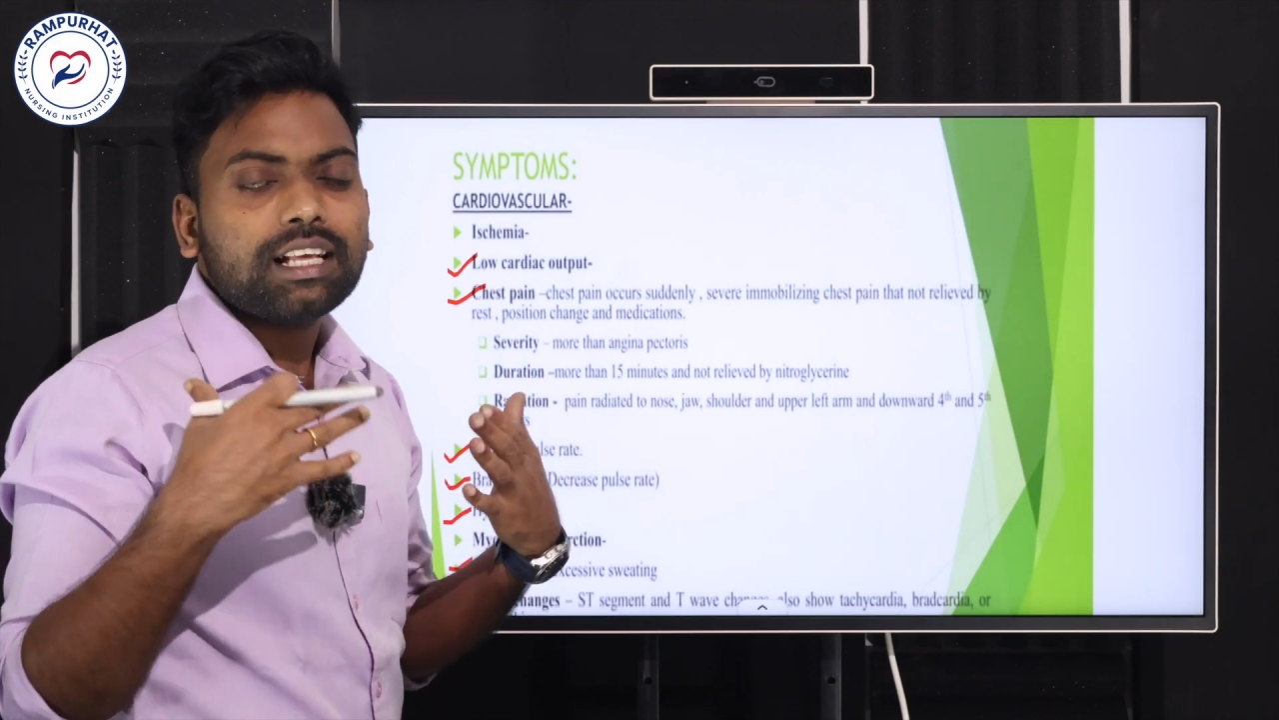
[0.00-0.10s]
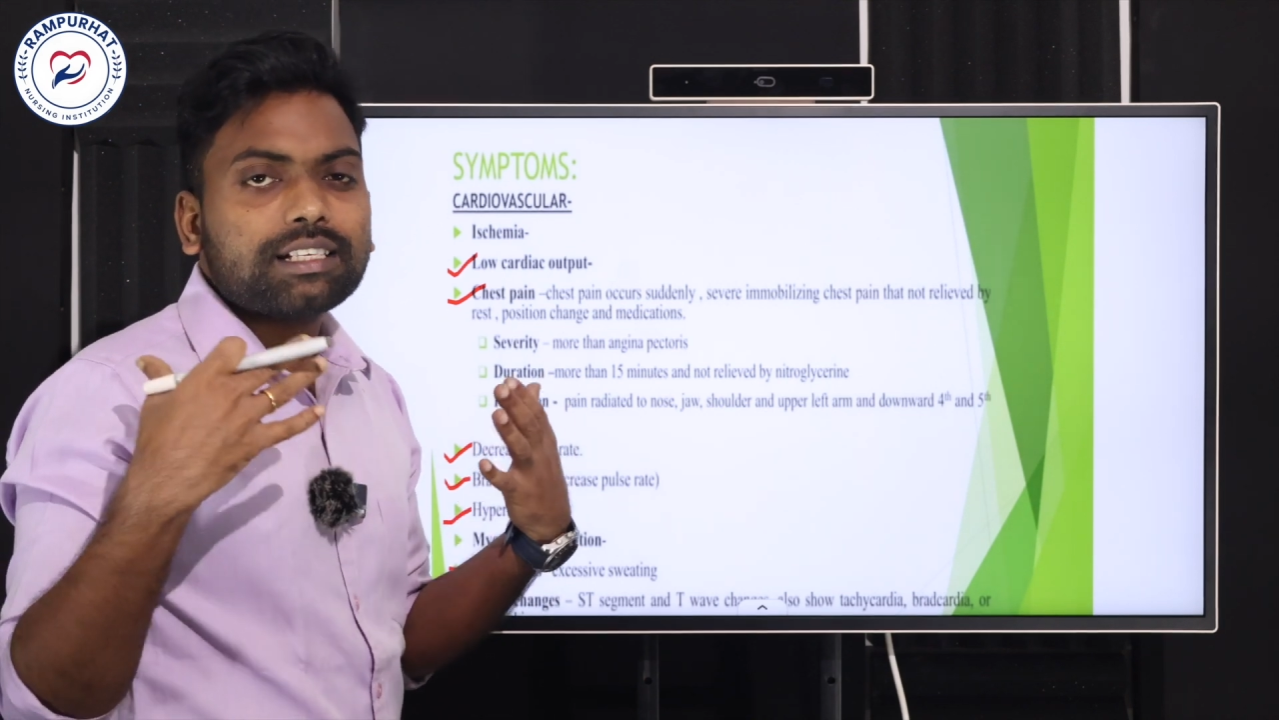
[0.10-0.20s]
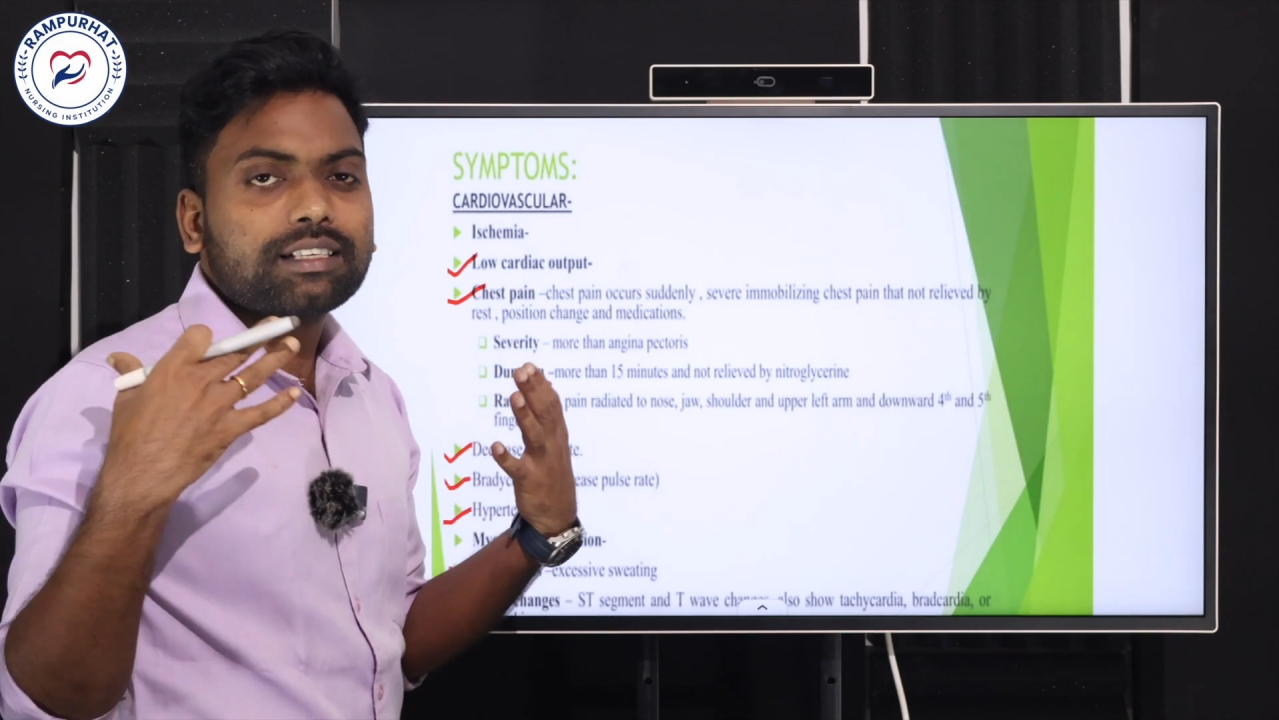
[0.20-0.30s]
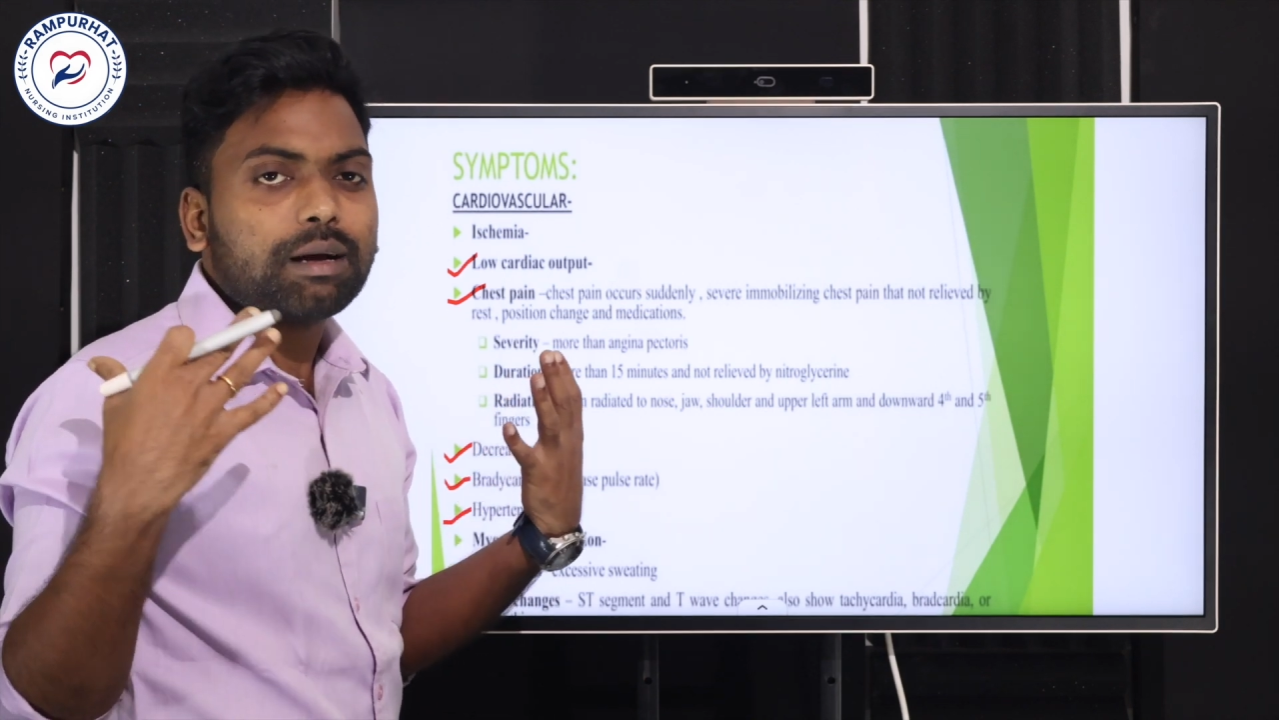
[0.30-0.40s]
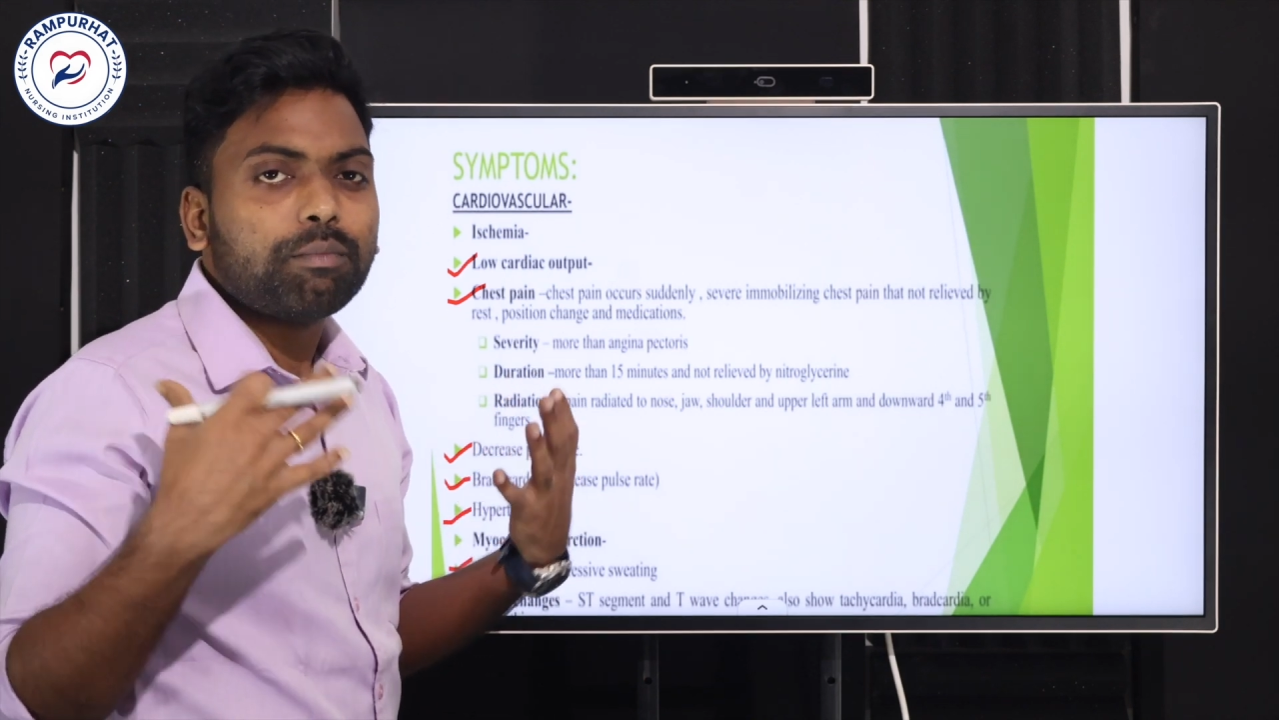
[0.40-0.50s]

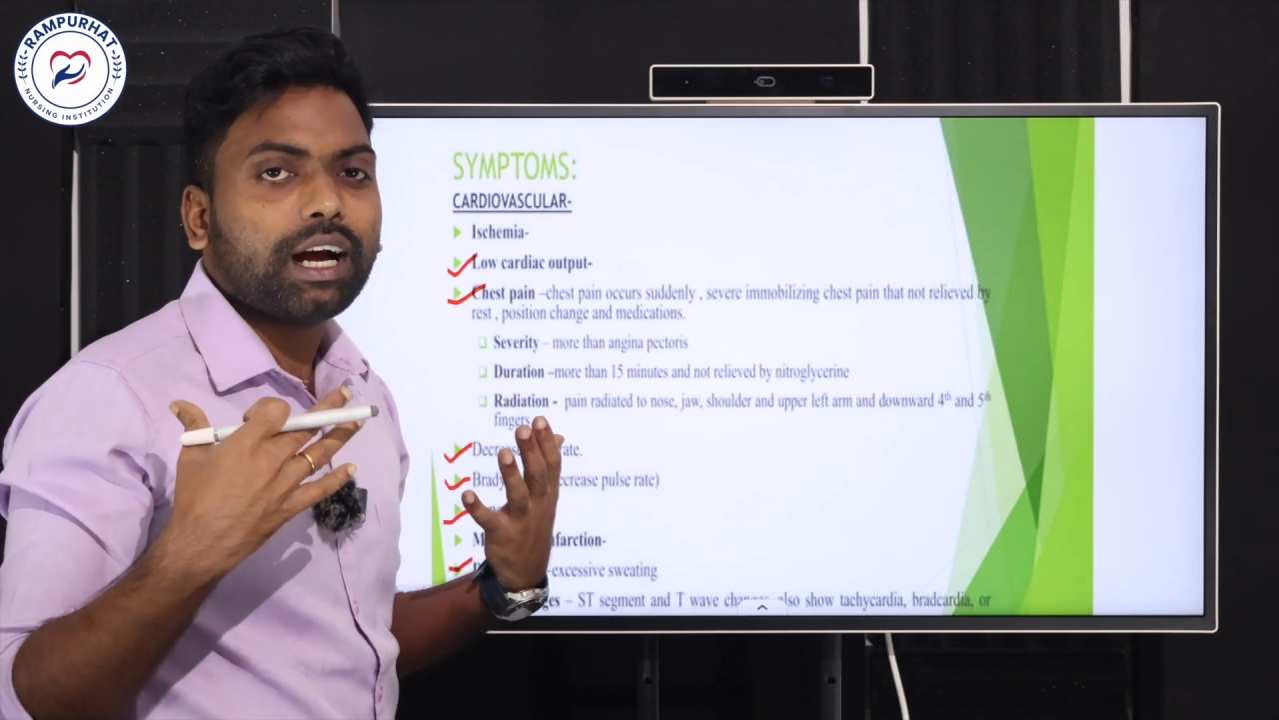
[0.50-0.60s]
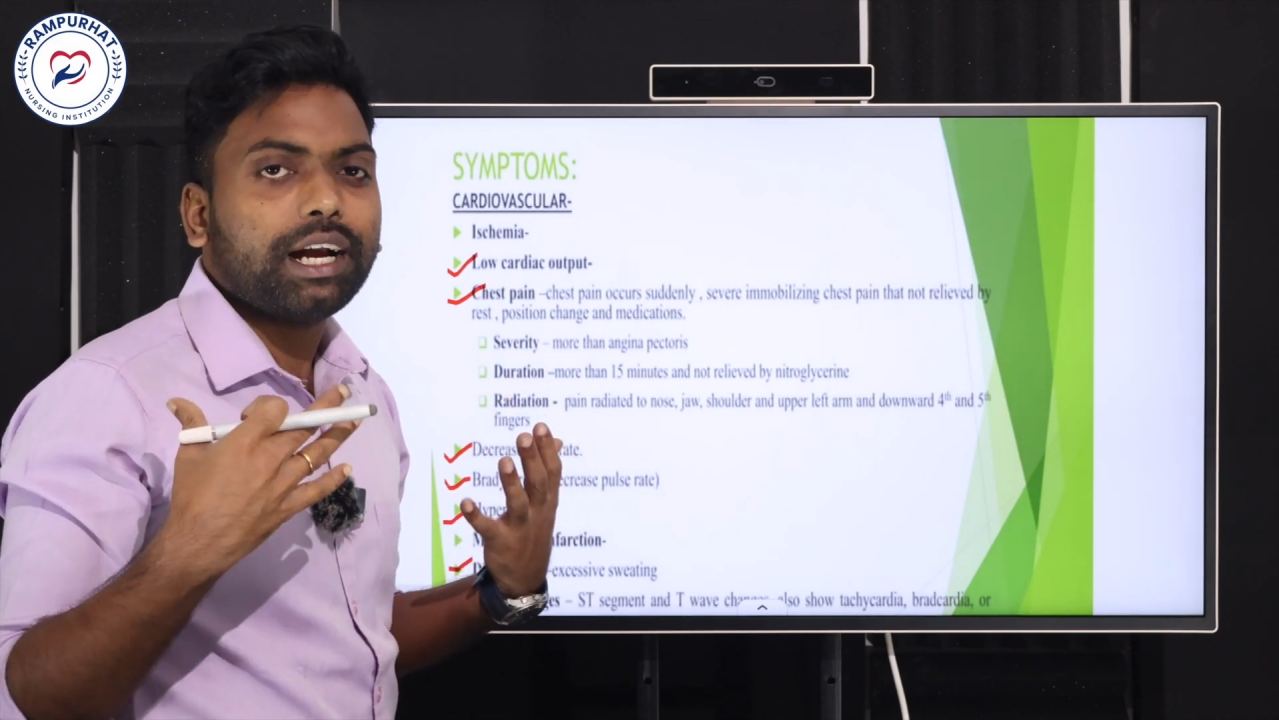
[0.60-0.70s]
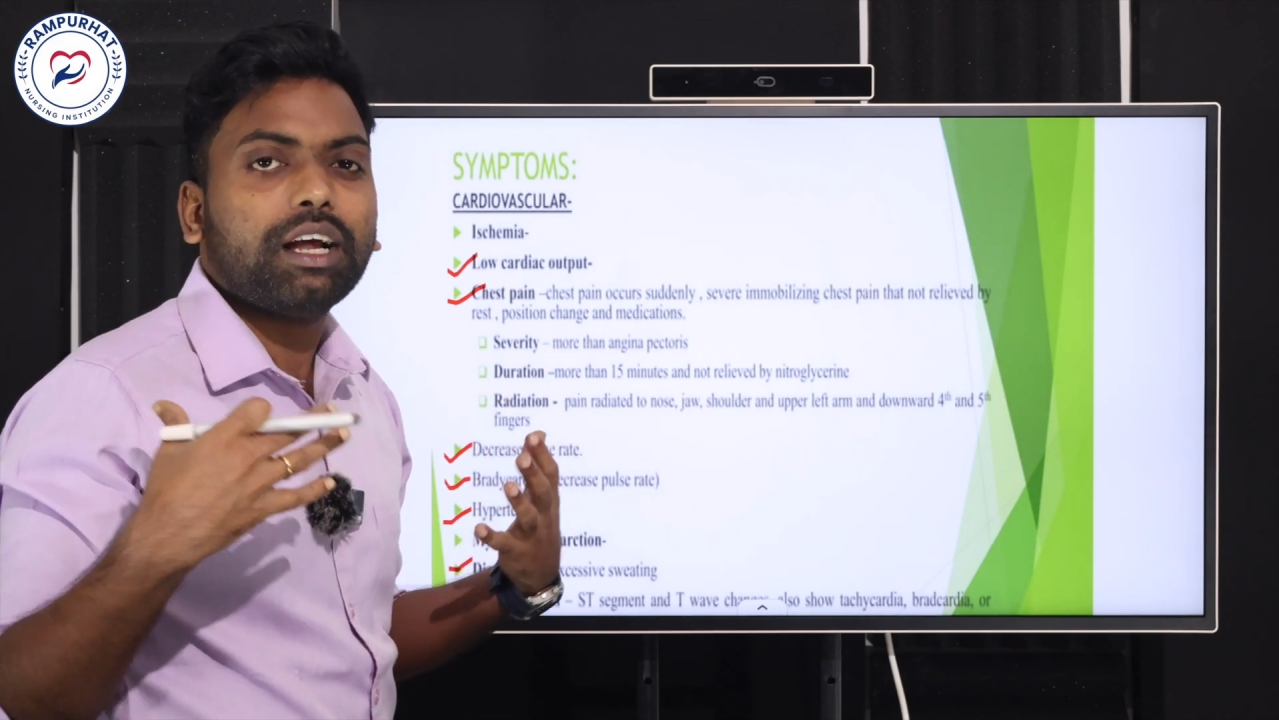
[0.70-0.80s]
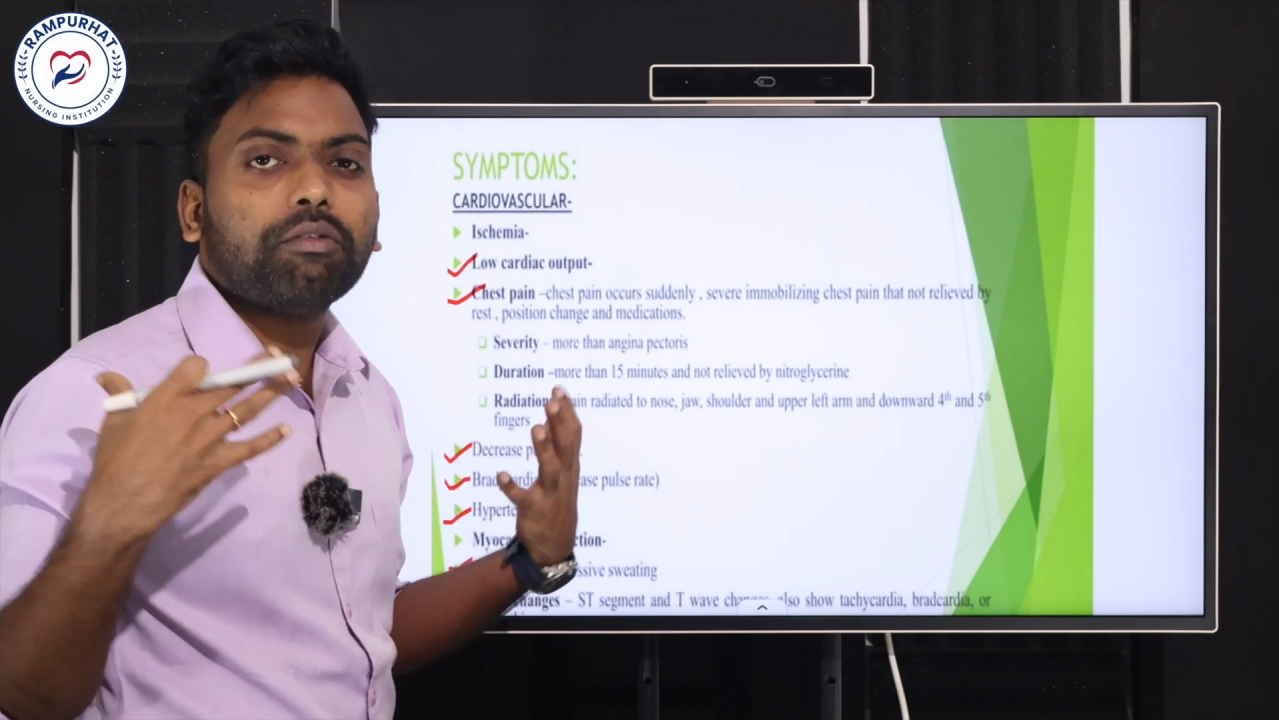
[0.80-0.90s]
some kind